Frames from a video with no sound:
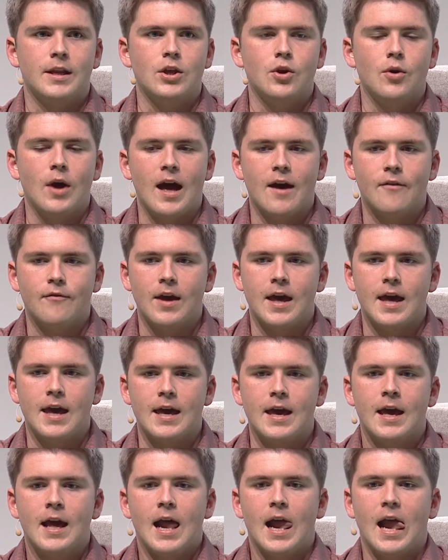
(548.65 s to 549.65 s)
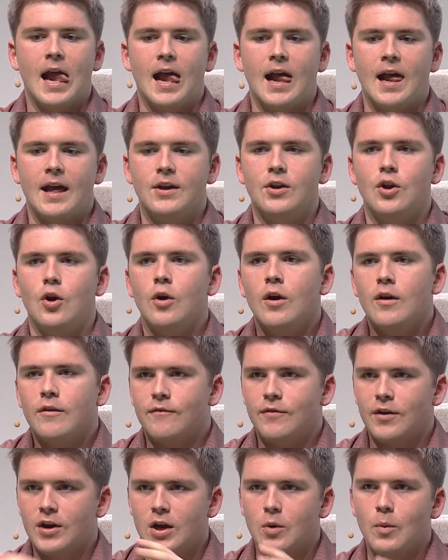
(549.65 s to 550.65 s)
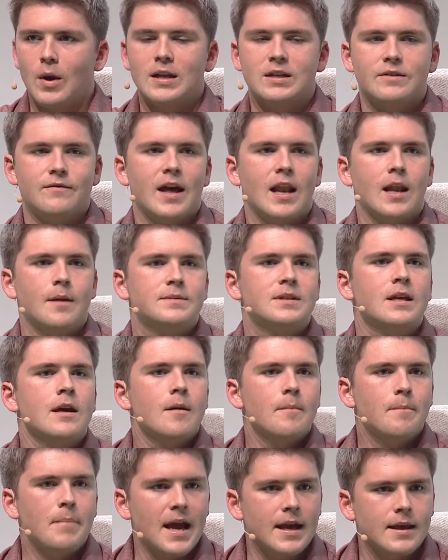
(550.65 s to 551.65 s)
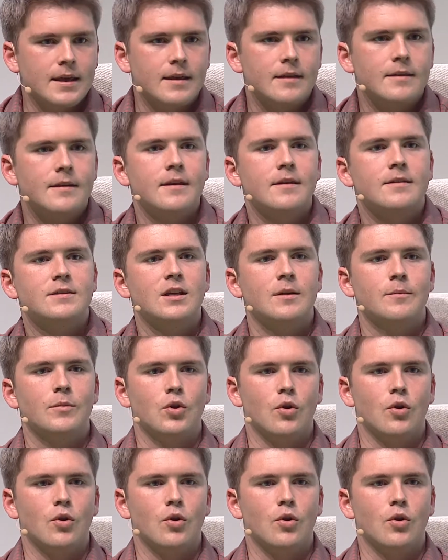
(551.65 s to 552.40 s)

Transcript: You have a, you know, very well-developed banking system,